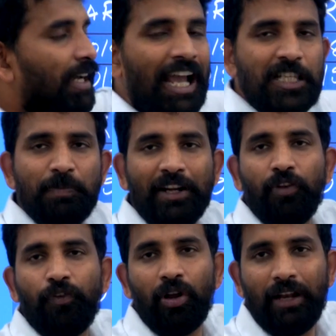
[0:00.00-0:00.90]
the aspect
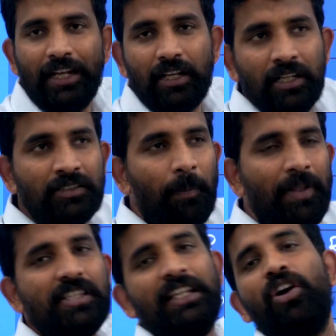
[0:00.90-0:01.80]
of online, that
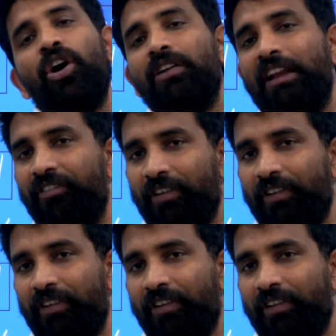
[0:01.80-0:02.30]
means in online